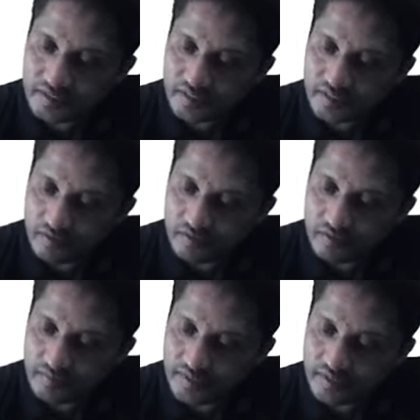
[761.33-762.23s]
is equal to
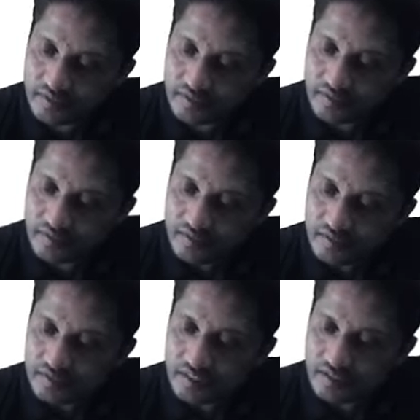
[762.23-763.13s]
2B
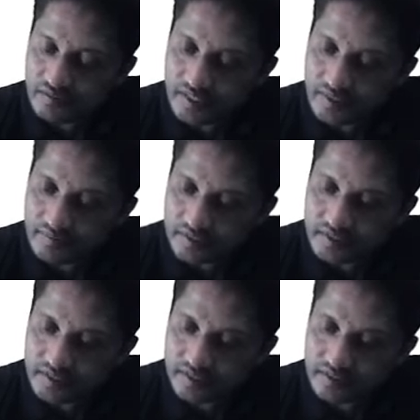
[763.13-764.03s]
is equal to A plus
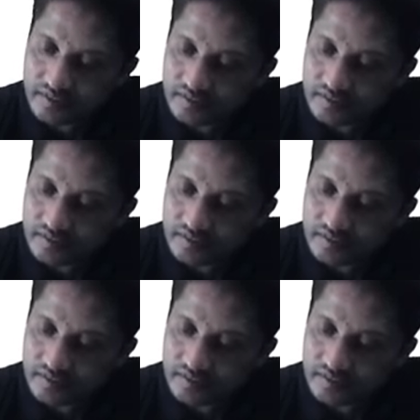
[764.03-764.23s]
C.